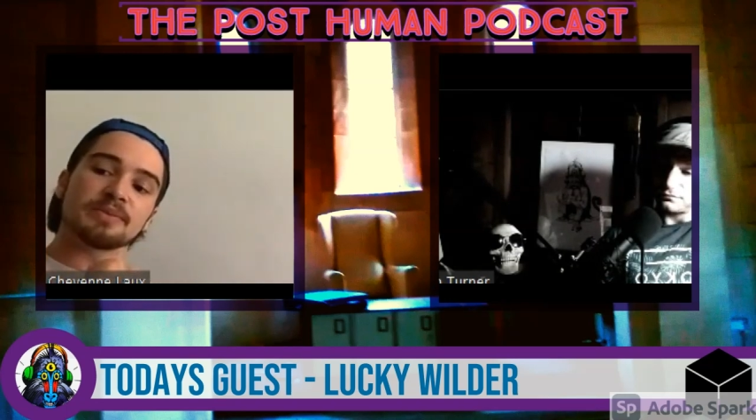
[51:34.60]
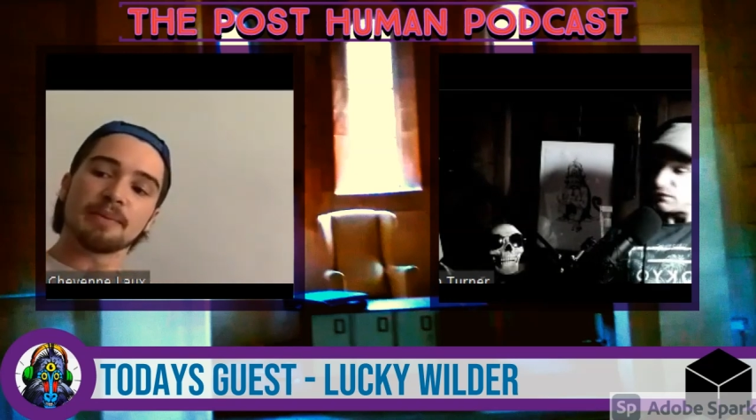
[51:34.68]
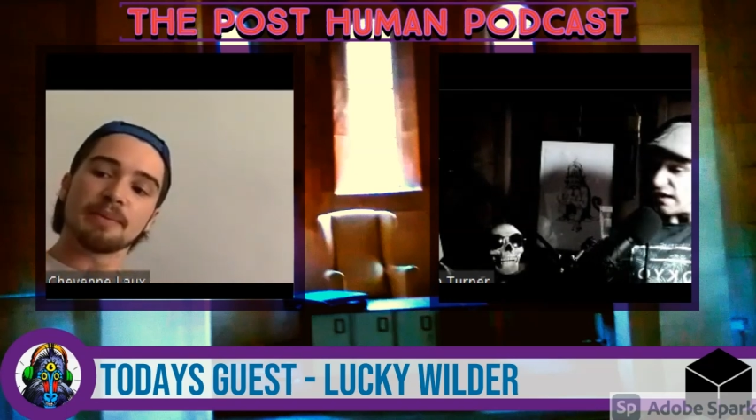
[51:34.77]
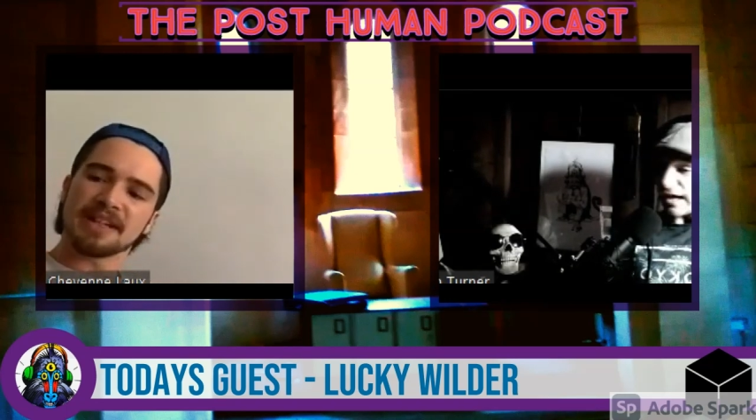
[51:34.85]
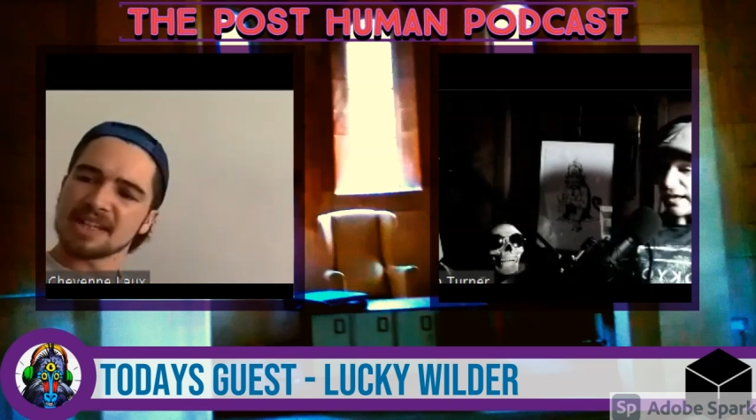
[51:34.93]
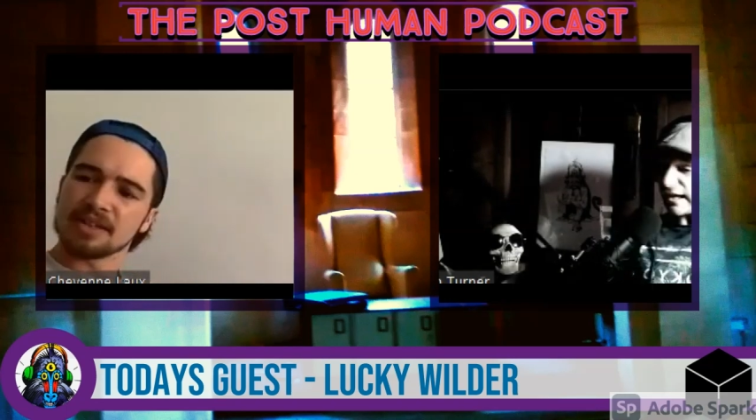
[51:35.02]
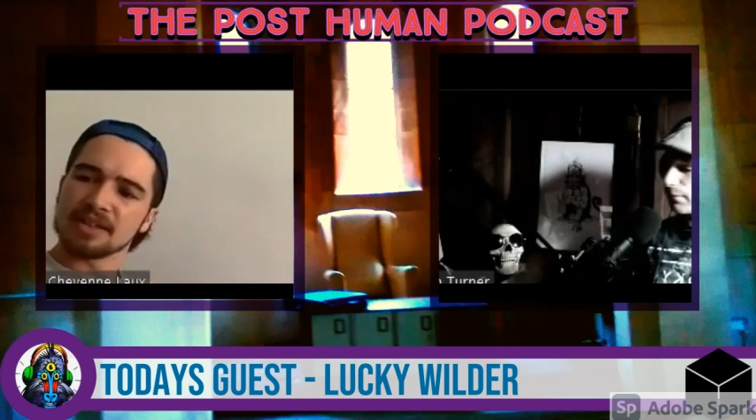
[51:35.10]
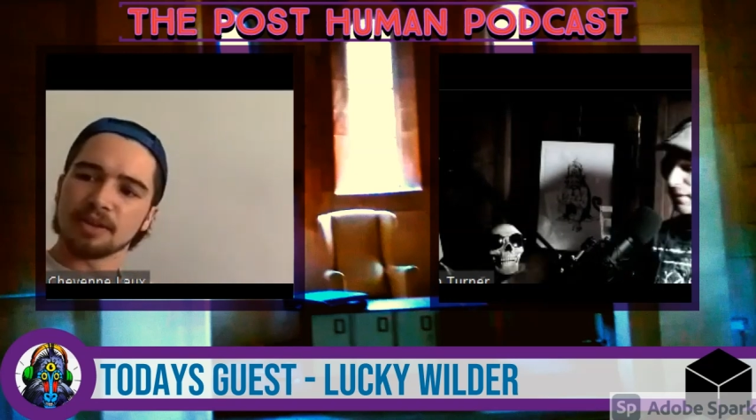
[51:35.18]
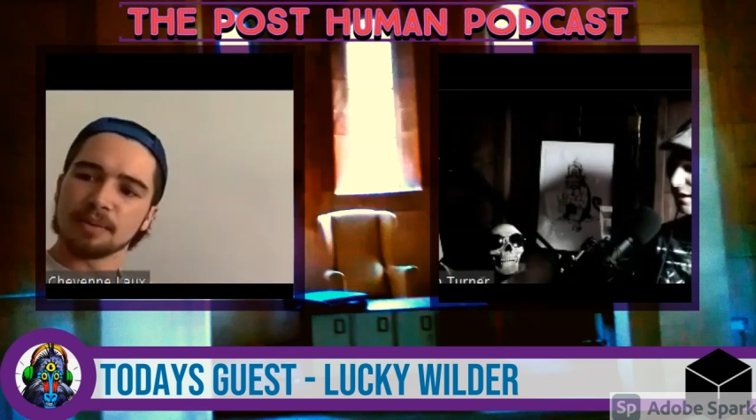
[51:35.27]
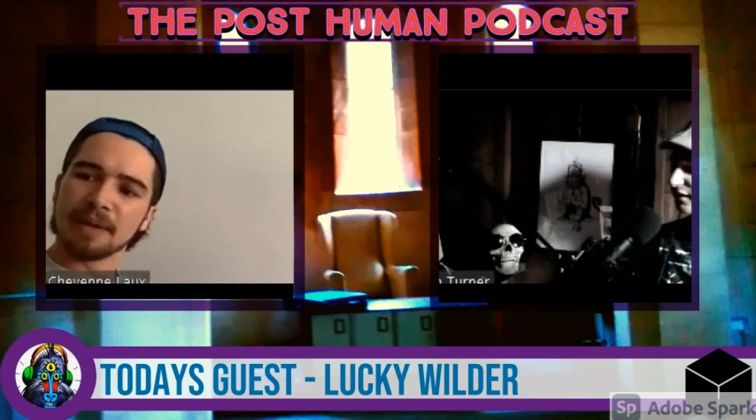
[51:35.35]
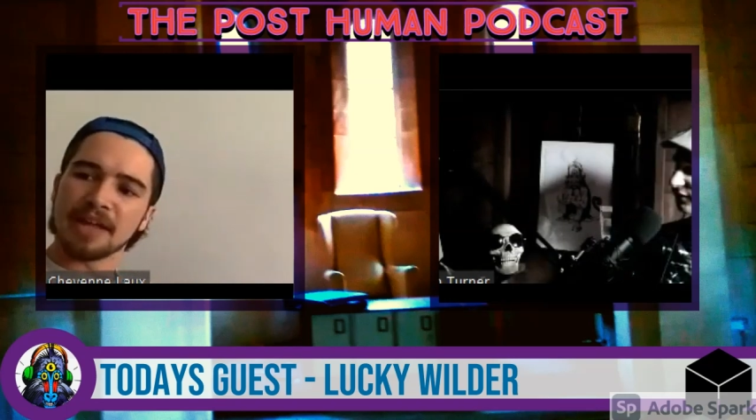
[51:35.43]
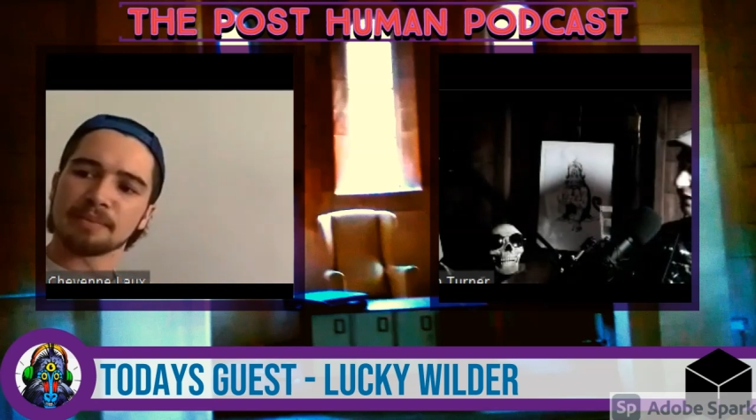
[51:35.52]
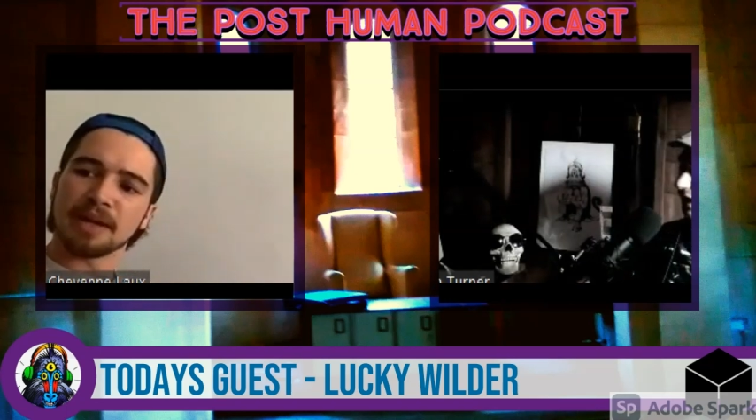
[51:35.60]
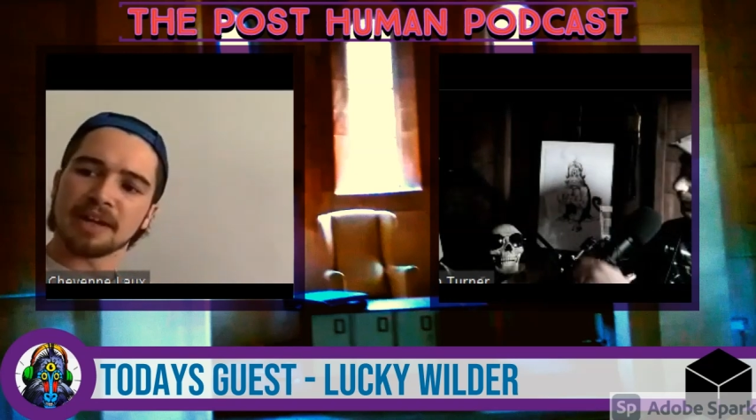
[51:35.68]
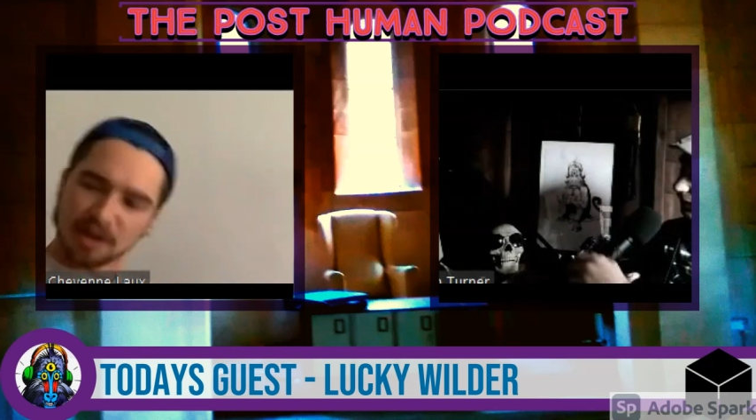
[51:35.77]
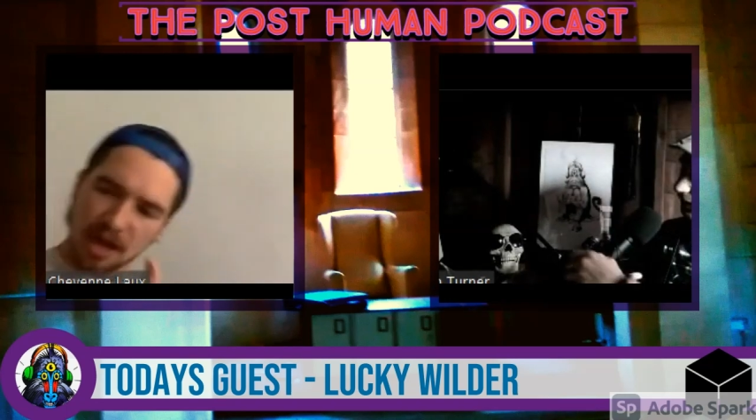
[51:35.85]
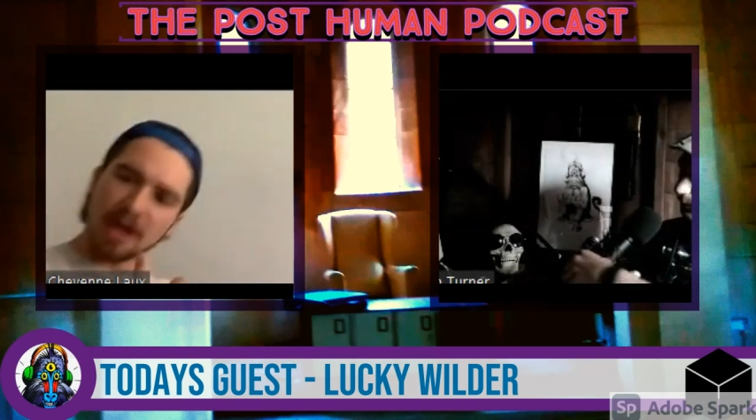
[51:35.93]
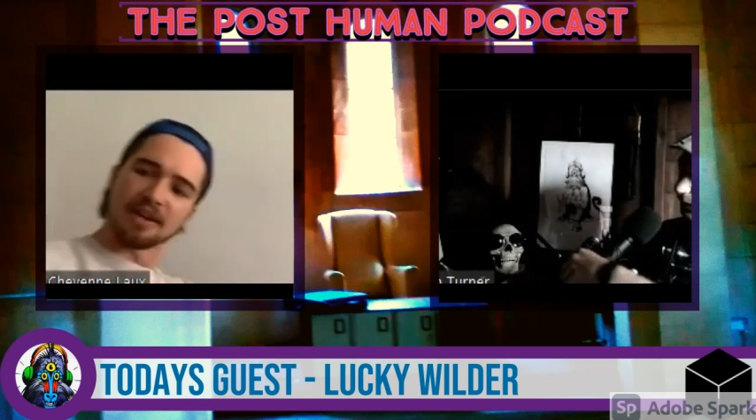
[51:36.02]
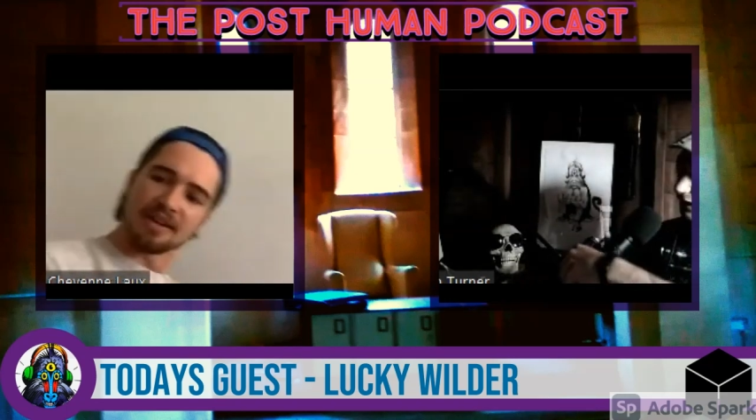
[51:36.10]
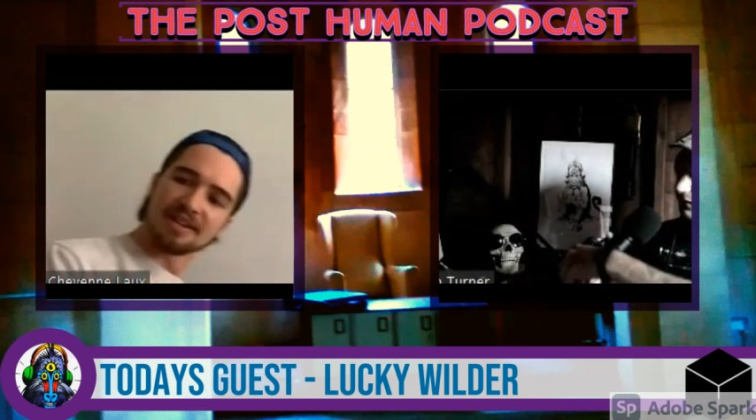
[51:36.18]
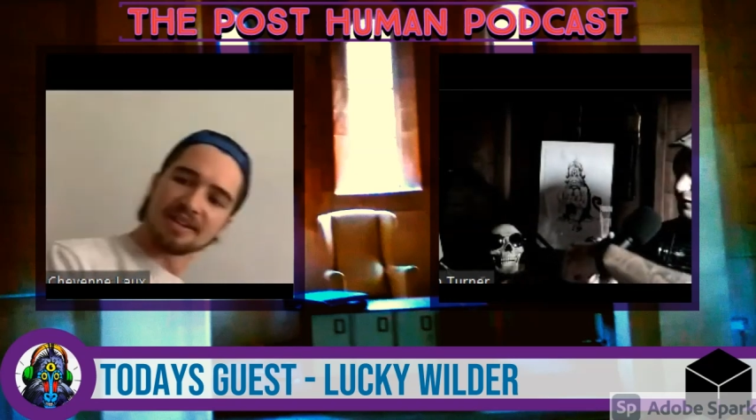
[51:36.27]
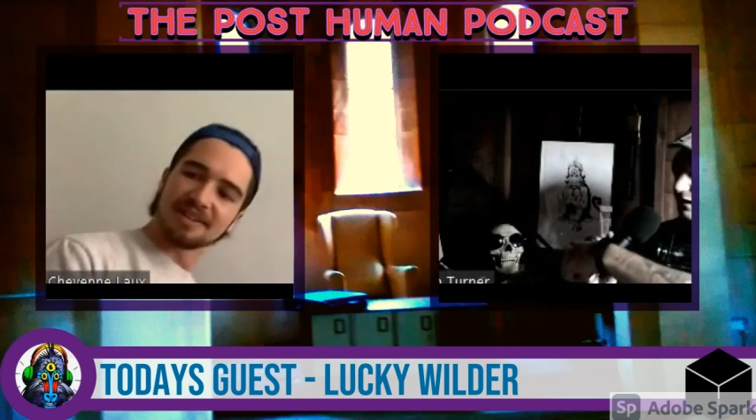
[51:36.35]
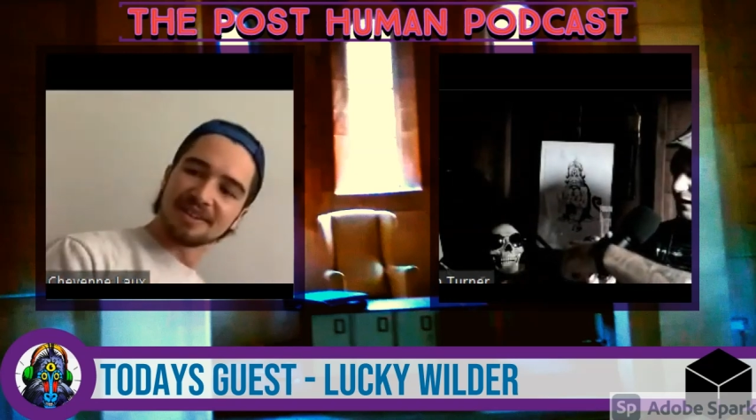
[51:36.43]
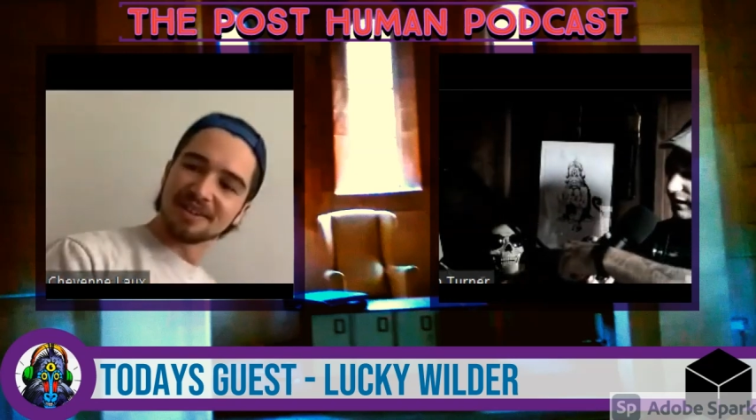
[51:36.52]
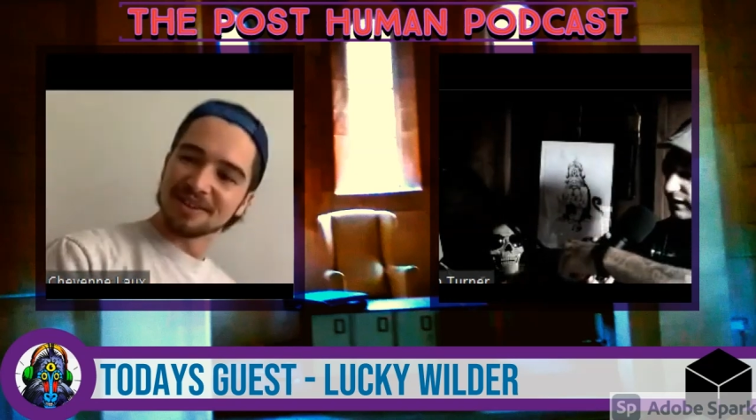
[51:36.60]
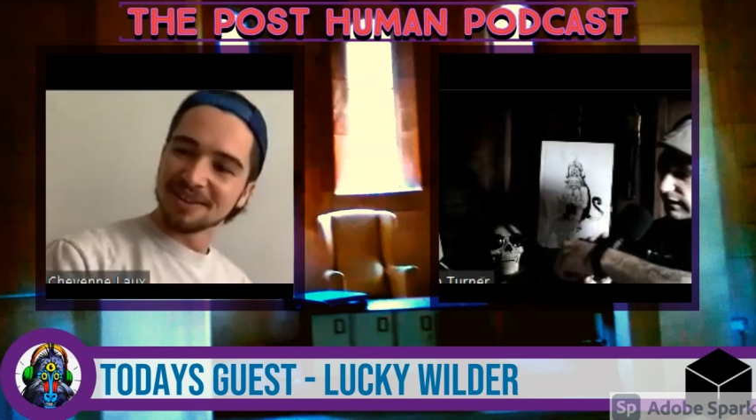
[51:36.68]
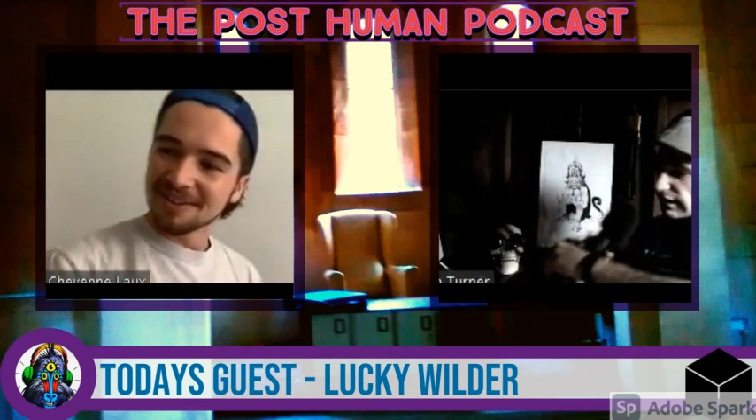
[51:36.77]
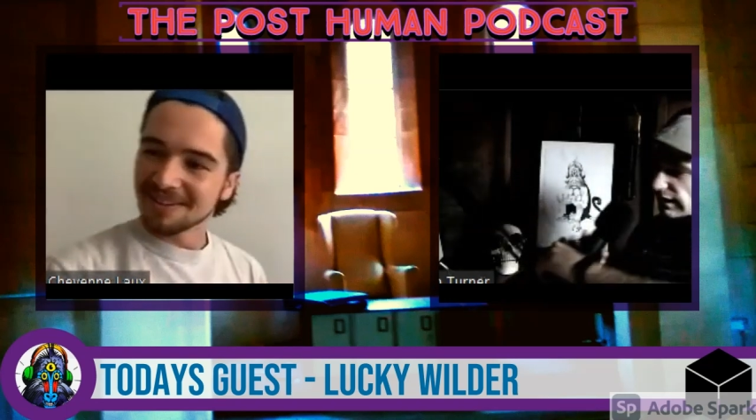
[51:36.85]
Yeah, we can. Yeah, we can take a little